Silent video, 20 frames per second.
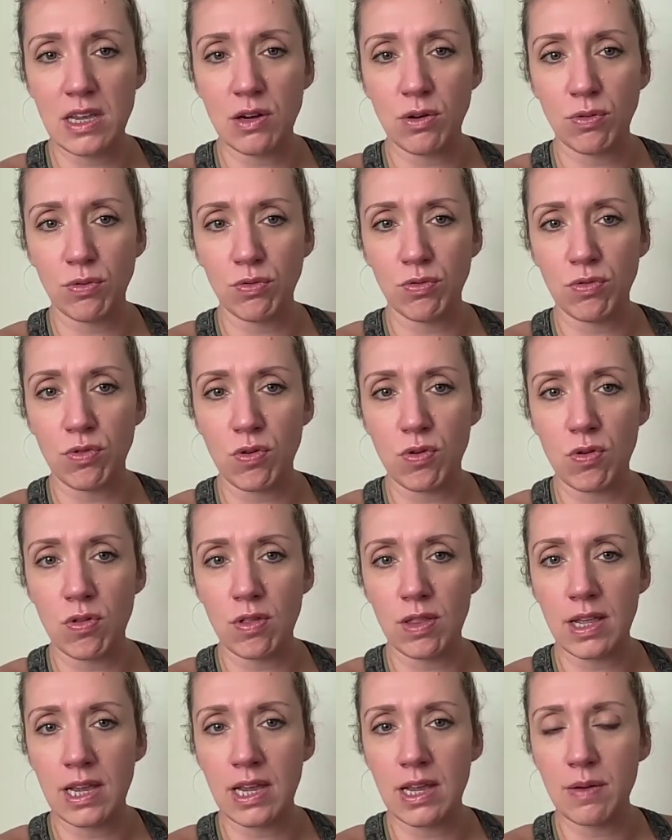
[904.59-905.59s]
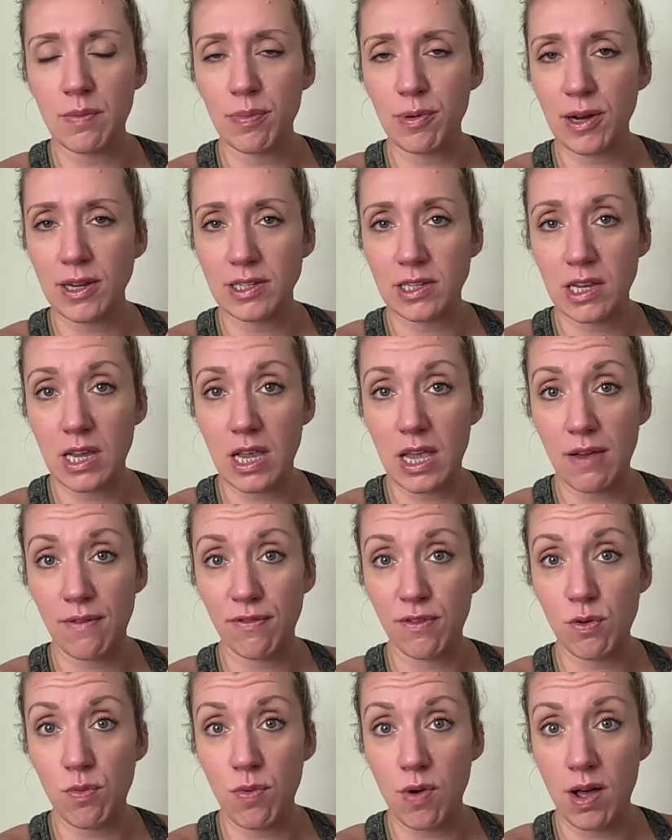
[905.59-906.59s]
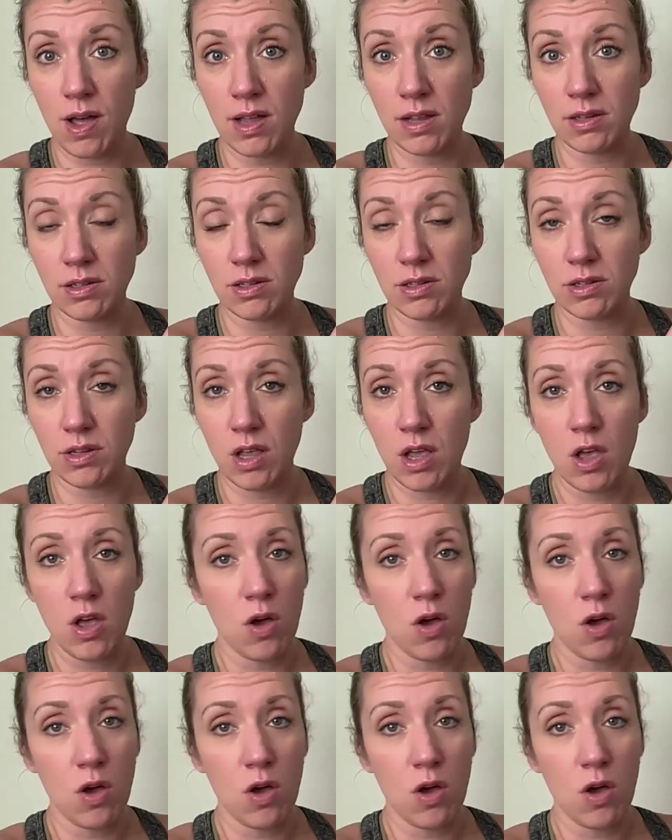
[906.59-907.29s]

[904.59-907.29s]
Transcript: You're rolling and pressing if you want,